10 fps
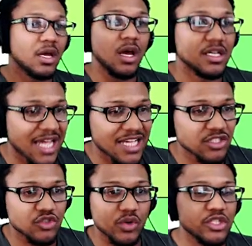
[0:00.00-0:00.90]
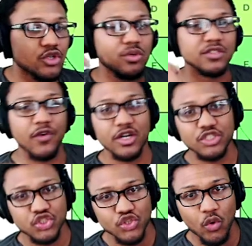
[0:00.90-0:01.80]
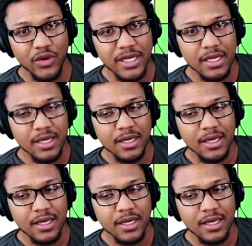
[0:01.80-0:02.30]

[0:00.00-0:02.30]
Assassin's Creed 2 as far as story